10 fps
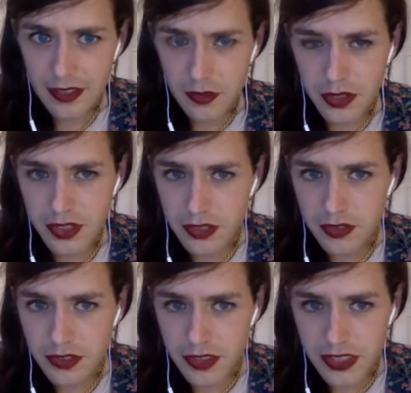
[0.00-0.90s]
what
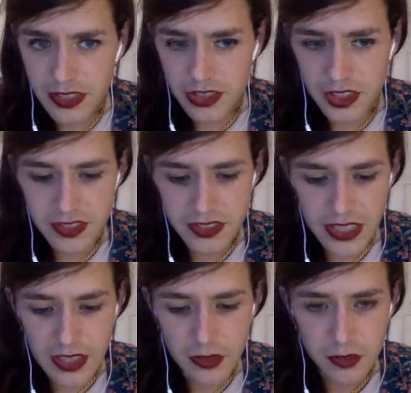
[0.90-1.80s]
you did just
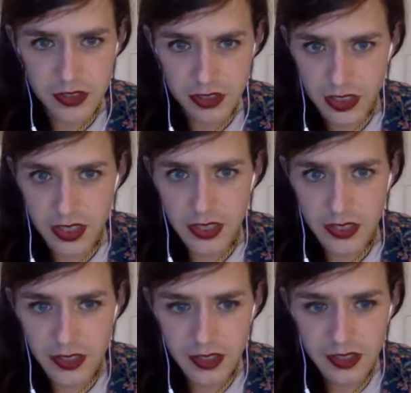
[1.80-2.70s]
now was good.